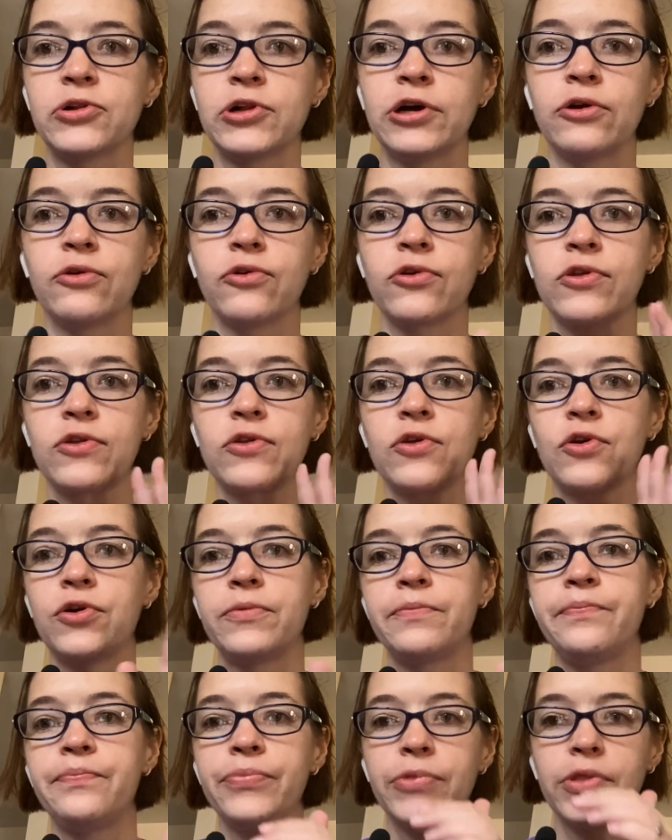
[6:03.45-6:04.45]
House
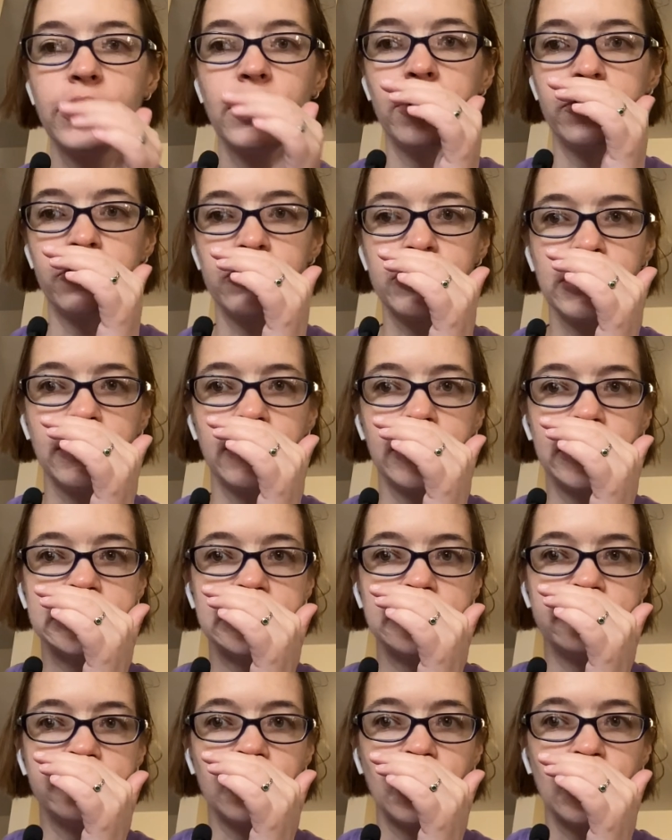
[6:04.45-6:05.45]
Arts
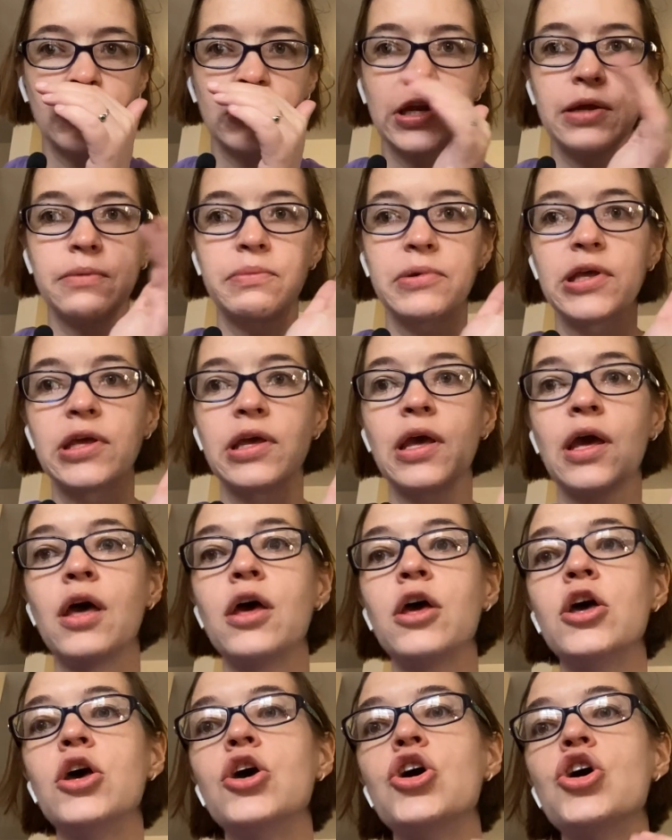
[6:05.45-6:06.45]
Collective, which is going to be
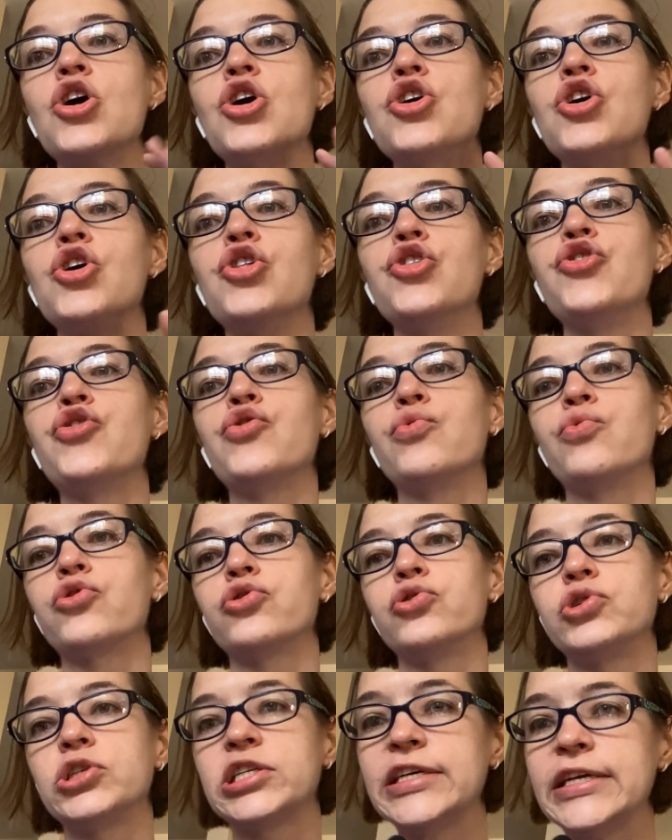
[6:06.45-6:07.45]
June
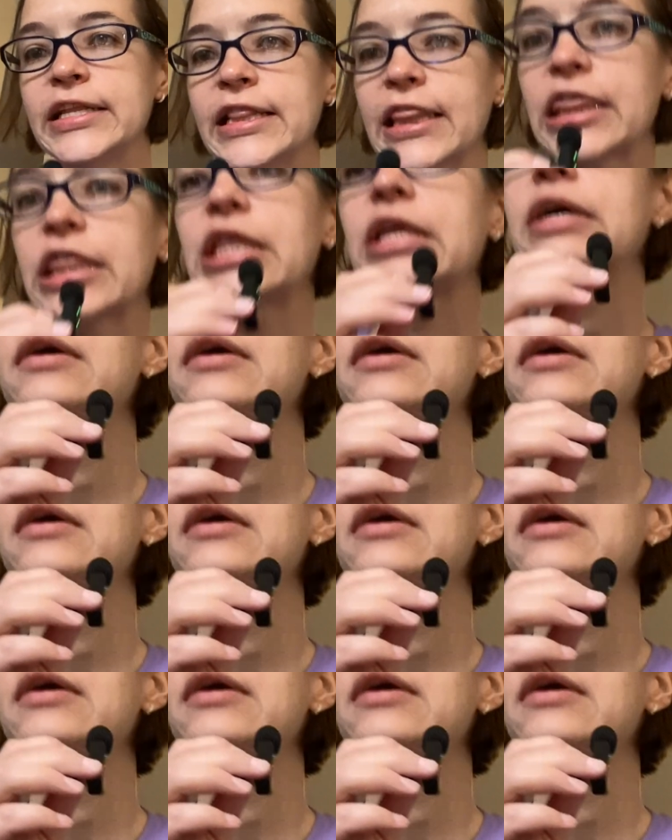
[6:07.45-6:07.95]
13th.